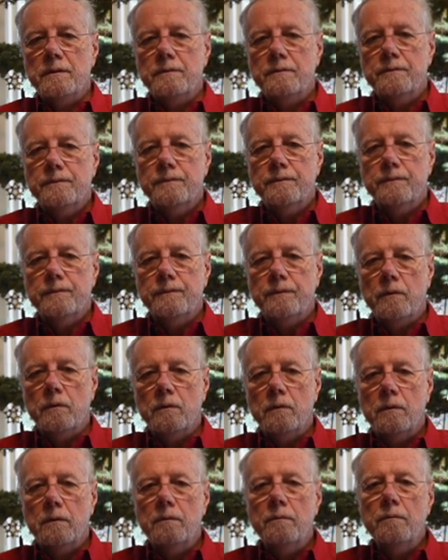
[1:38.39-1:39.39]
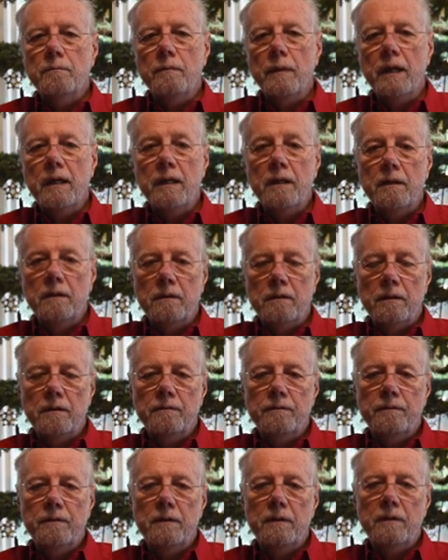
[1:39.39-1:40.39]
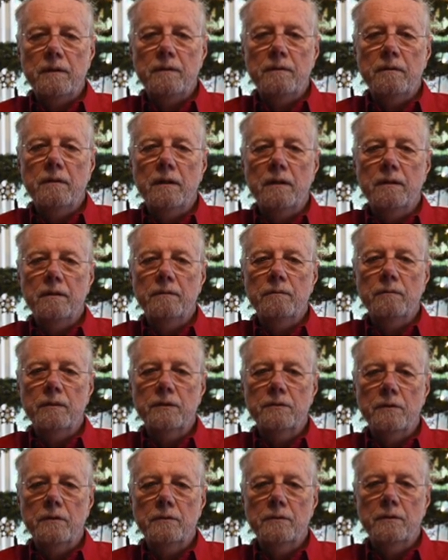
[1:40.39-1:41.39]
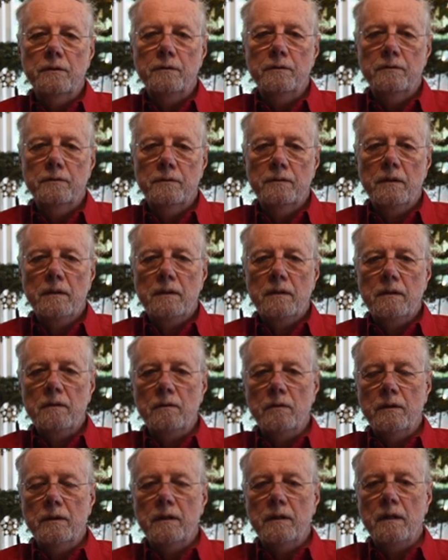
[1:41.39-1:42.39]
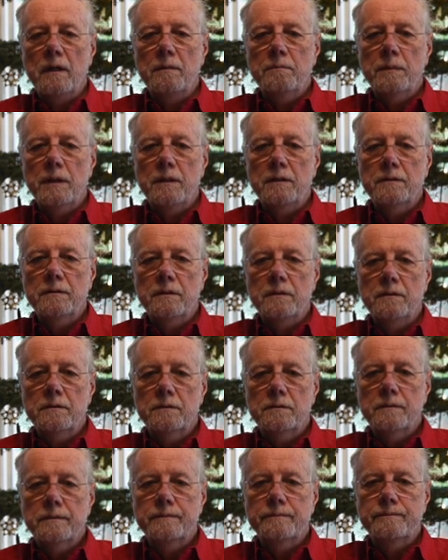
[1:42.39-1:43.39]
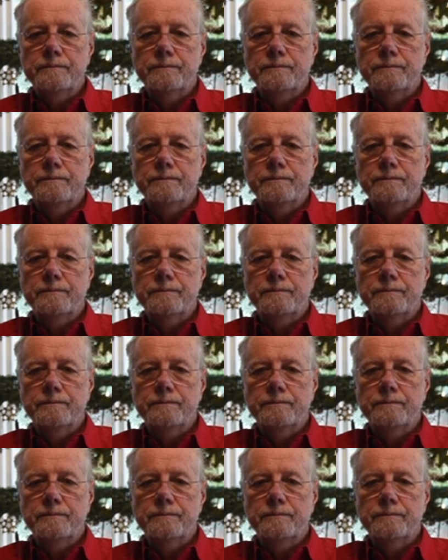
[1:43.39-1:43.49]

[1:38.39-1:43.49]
for many of the researchers looking at patients.